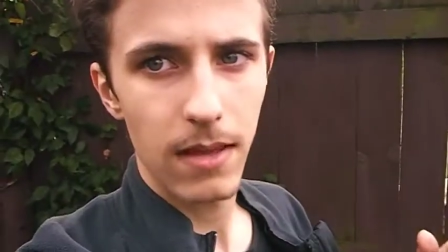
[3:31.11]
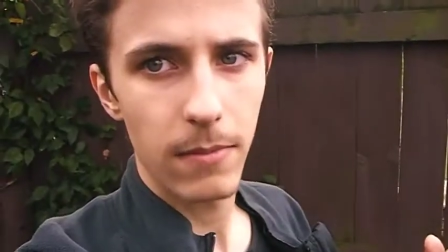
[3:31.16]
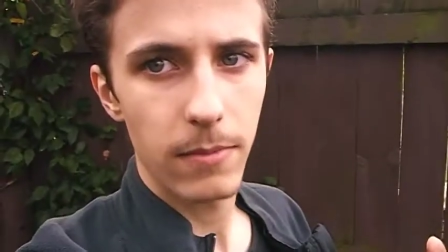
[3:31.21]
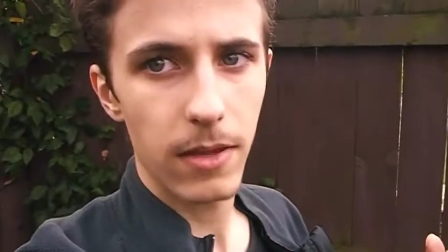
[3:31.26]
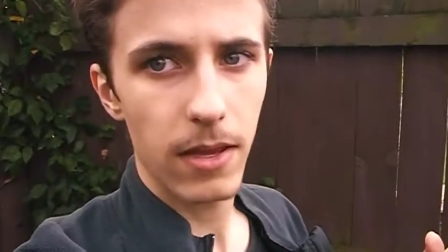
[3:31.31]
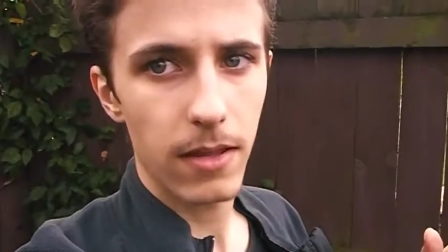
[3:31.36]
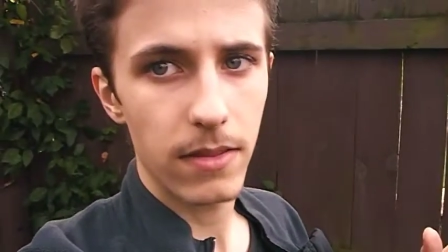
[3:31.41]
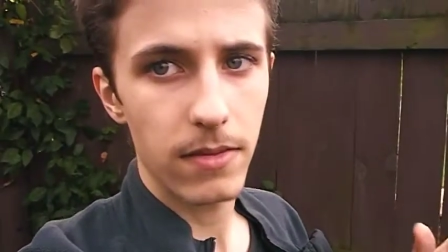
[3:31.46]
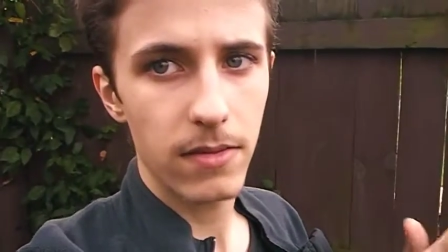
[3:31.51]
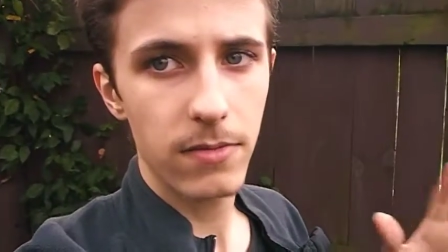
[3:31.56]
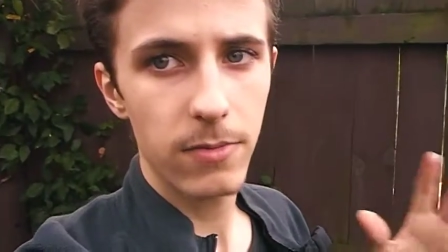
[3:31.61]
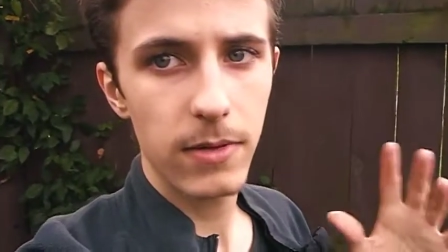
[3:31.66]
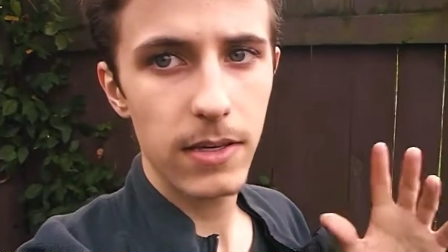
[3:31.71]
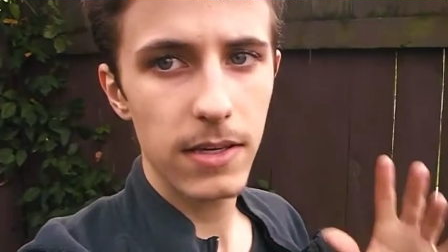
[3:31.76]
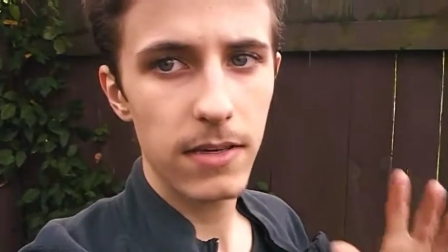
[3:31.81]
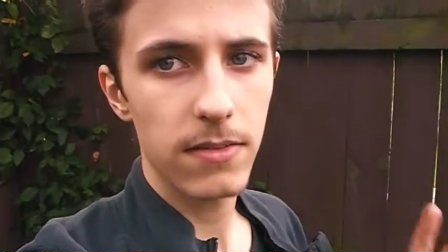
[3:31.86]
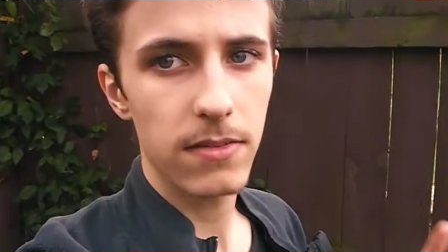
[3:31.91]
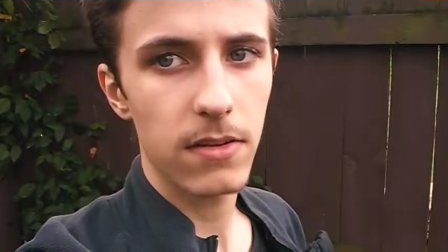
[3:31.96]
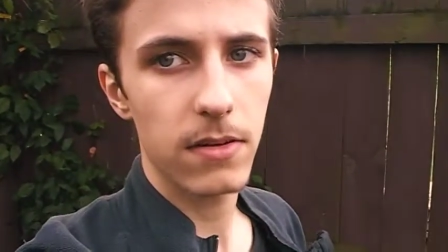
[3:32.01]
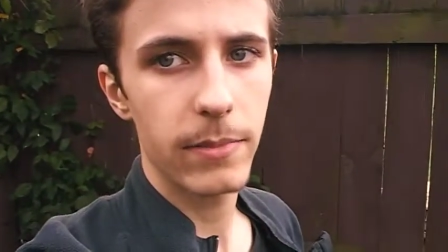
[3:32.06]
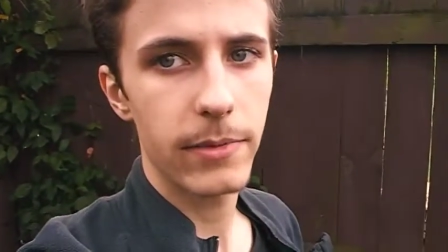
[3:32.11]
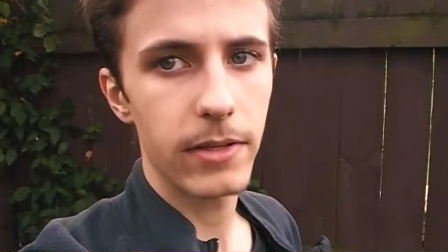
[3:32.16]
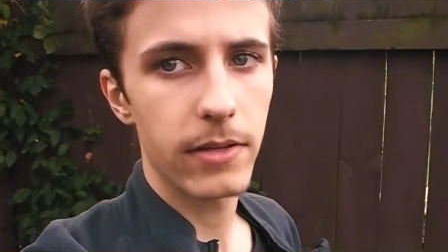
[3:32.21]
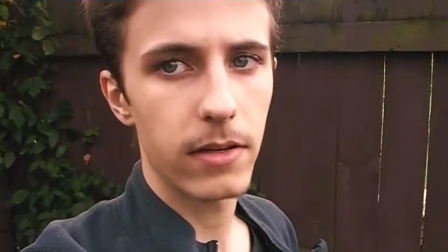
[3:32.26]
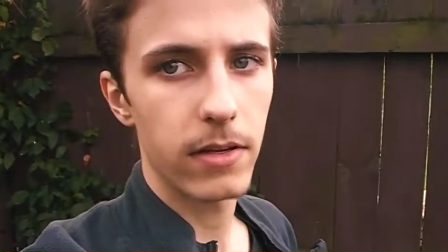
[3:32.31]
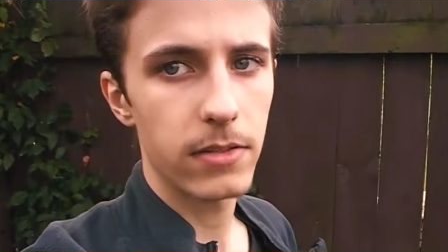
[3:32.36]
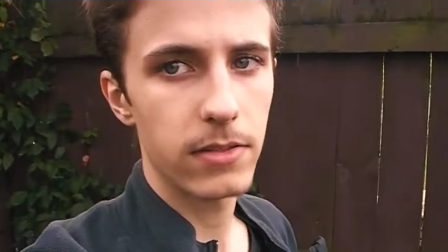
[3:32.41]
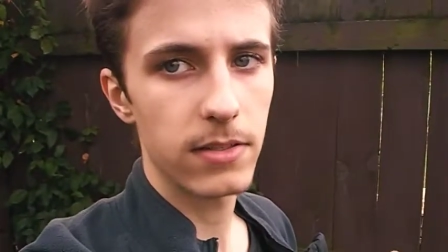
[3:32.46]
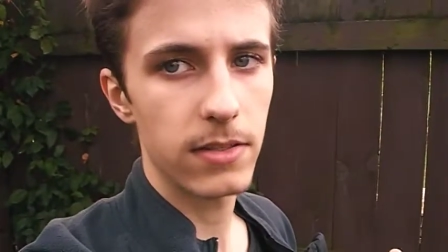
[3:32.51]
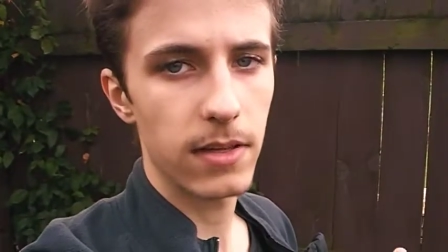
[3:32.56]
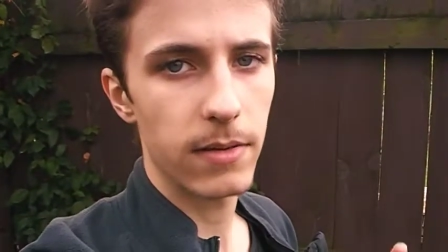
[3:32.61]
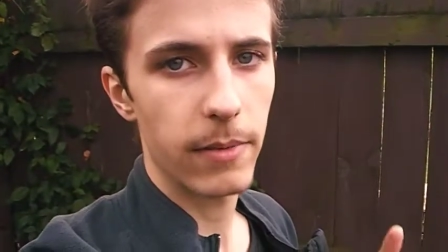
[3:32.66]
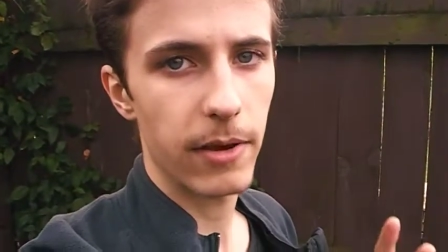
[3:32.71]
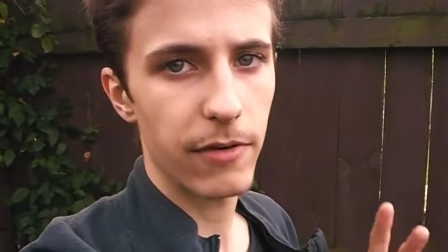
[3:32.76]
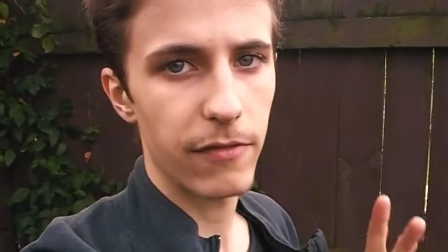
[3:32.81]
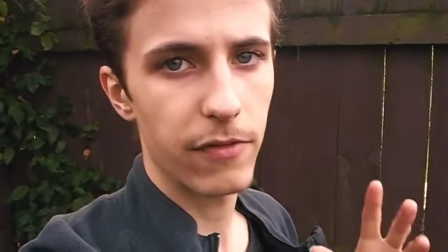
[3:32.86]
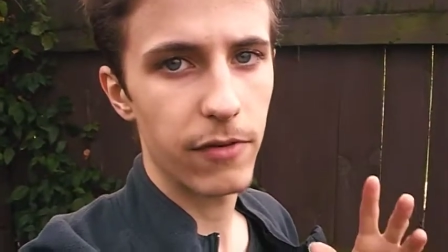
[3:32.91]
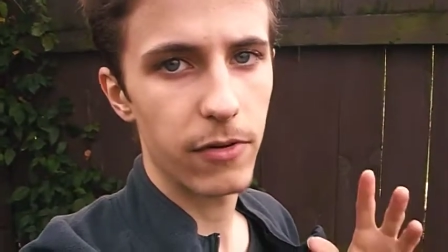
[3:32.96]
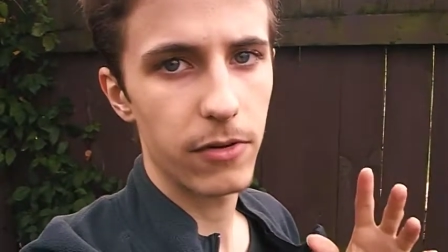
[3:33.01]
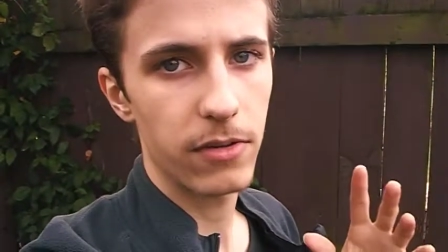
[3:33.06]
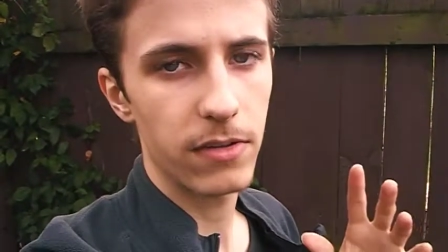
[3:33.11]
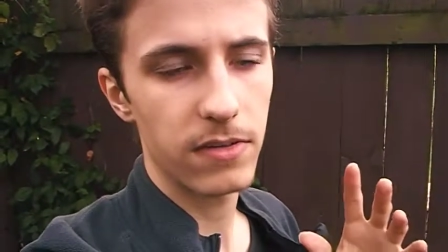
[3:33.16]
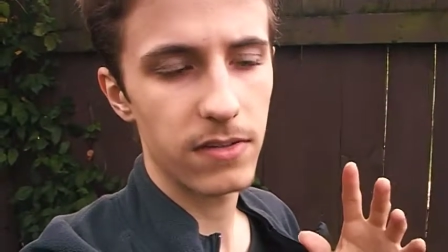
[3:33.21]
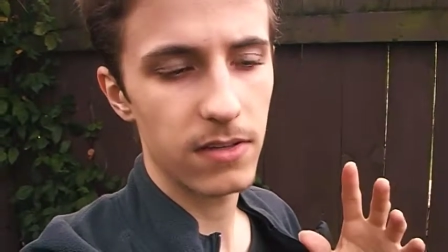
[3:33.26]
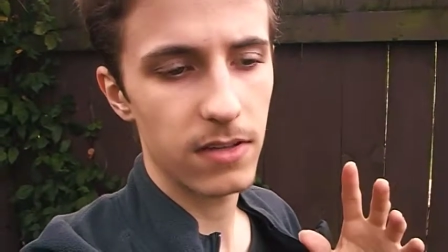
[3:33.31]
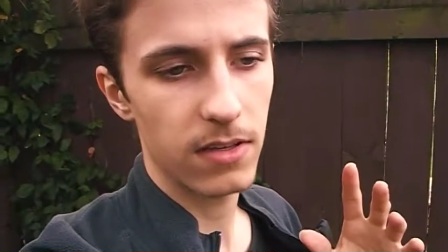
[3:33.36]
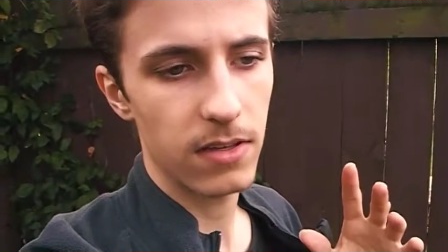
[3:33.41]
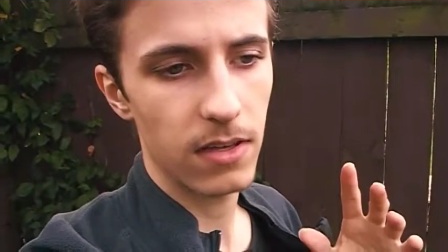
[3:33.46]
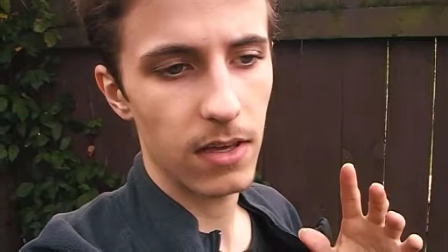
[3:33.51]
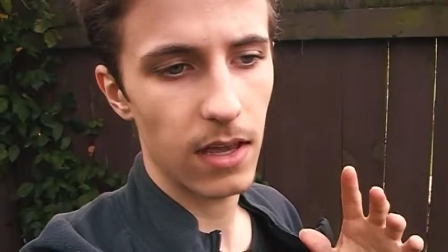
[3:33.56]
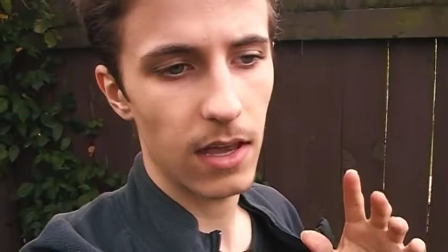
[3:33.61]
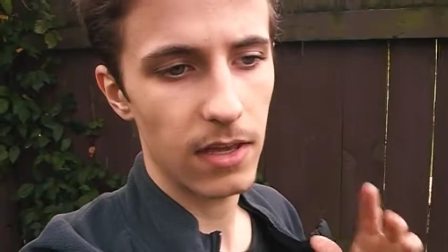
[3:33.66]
But yeah, this week is going to be largely about focusing